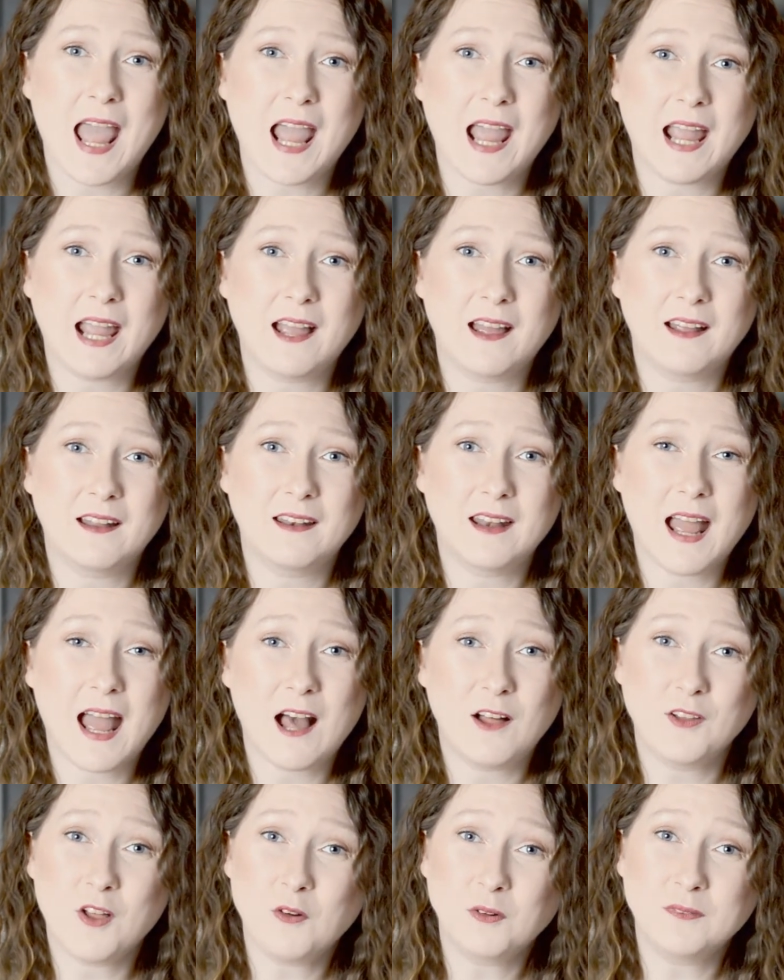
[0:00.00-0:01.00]
and
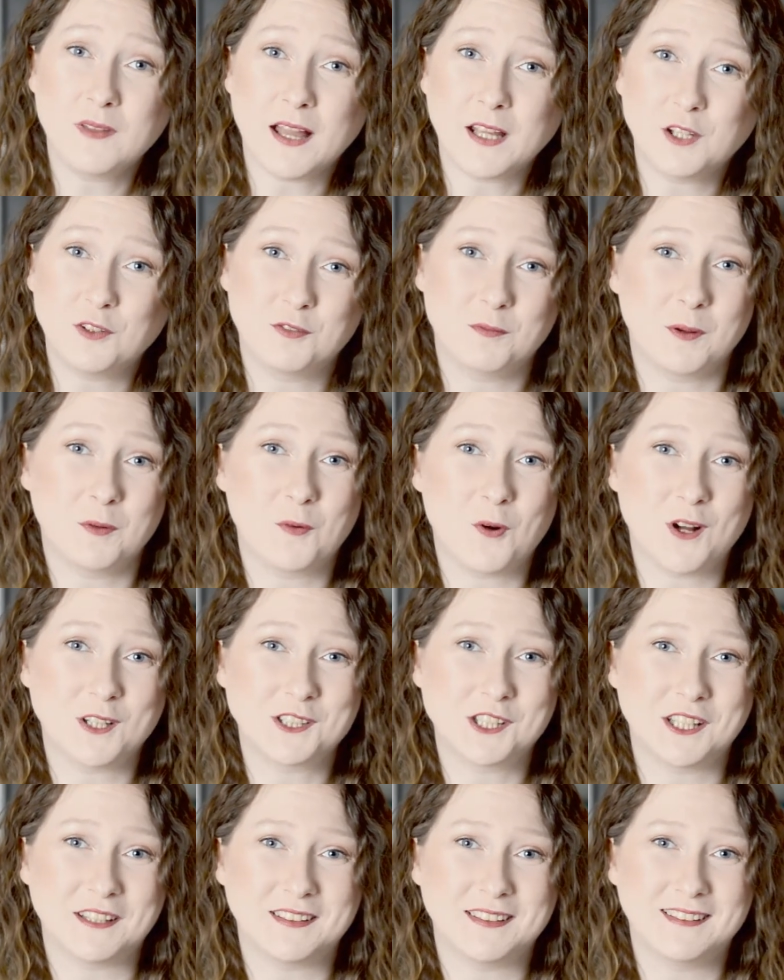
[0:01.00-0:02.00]
how long that you've been
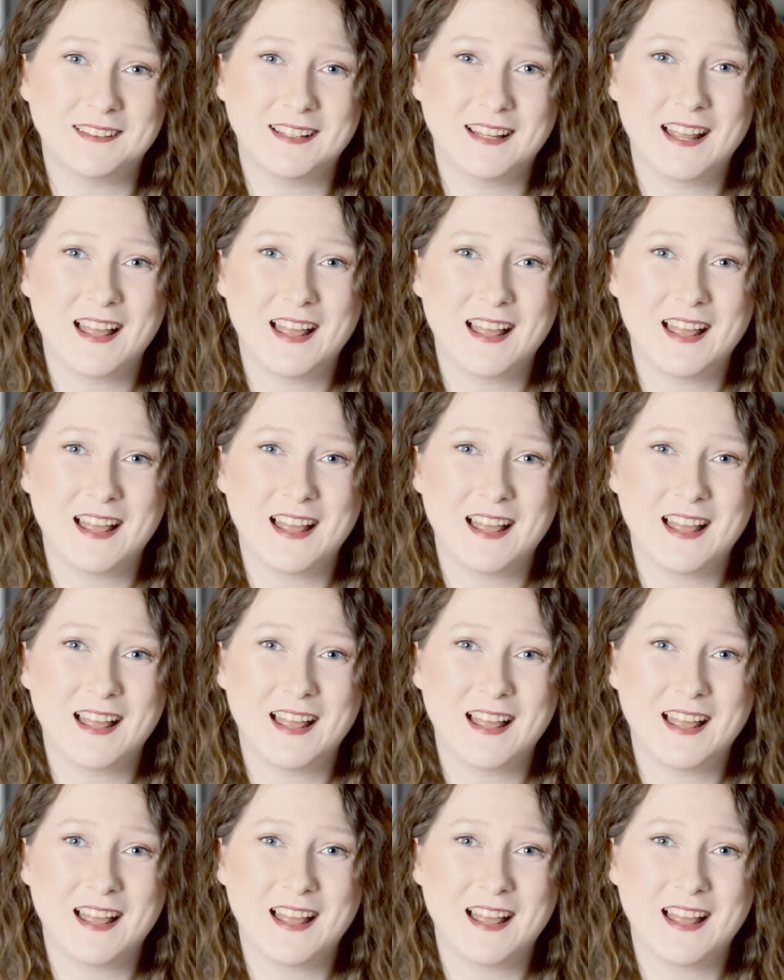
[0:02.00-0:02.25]
watching.